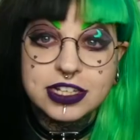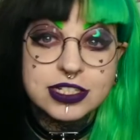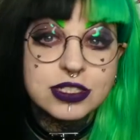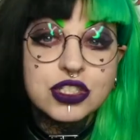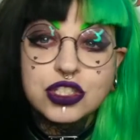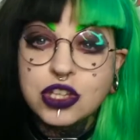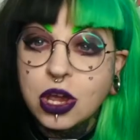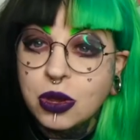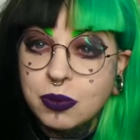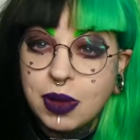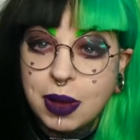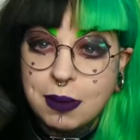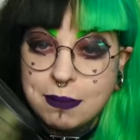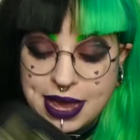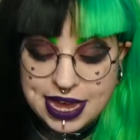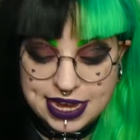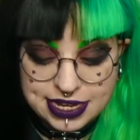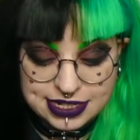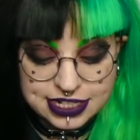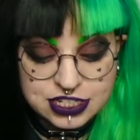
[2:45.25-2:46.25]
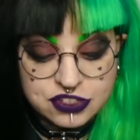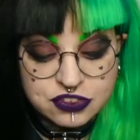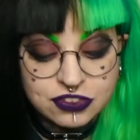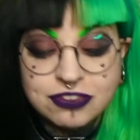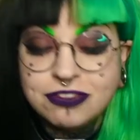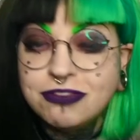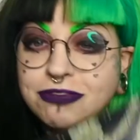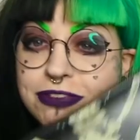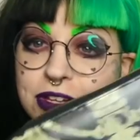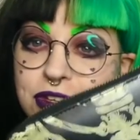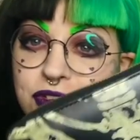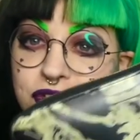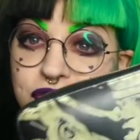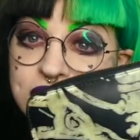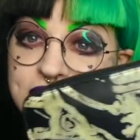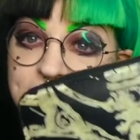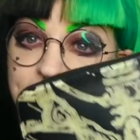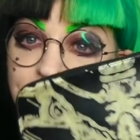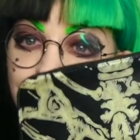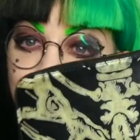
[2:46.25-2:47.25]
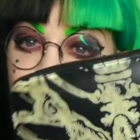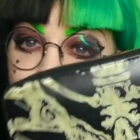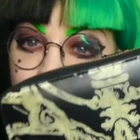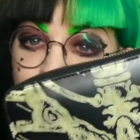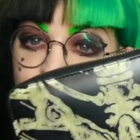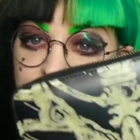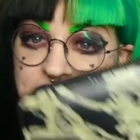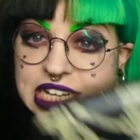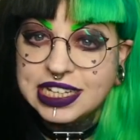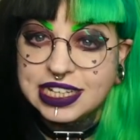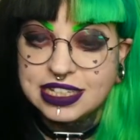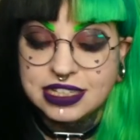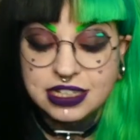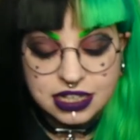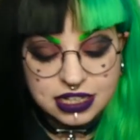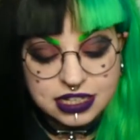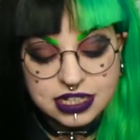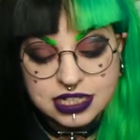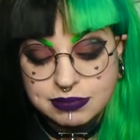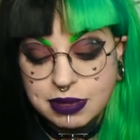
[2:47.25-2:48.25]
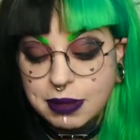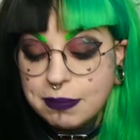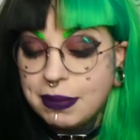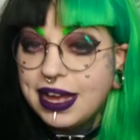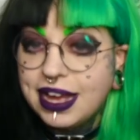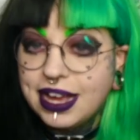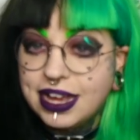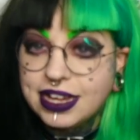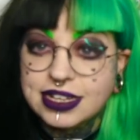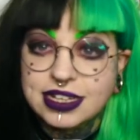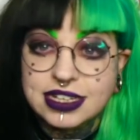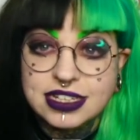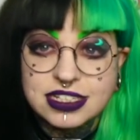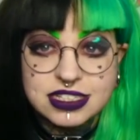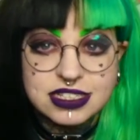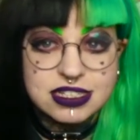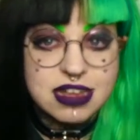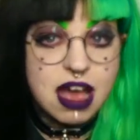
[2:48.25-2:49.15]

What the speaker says: It's so well made, it's filthy as fuck. Because my bag is